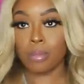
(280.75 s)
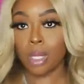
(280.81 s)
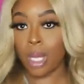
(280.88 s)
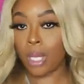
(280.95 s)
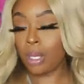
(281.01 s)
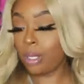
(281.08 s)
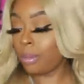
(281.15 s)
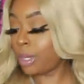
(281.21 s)

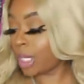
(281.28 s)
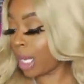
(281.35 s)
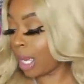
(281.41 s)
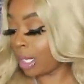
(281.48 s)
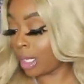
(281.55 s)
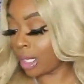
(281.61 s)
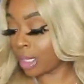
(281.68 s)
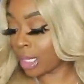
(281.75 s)
i ain't gonna say
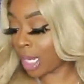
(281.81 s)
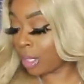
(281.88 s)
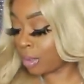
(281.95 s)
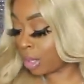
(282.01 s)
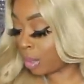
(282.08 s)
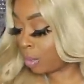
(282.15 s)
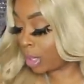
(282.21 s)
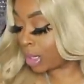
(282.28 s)
all that because i
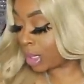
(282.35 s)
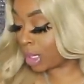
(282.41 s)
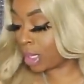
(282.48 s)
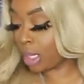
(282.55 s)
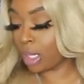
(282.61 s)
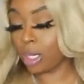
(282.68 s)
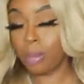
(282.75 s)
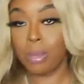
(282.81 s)
don't know what's to
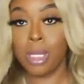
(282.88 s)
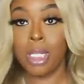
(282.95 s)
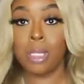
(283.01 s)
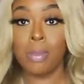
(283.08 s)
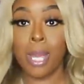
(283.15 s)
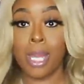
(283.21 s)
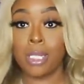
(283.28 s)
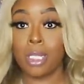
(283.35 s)
come
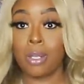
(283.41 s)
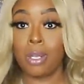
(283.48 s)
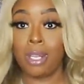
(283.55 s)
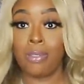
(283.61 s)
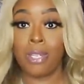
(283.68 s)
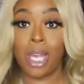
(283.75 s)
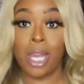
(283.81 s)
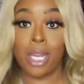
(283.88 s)
this bag's so
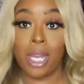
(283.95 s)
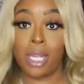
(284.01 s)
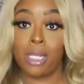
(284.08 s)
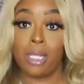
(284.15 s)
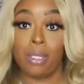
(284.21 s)
heavy i can't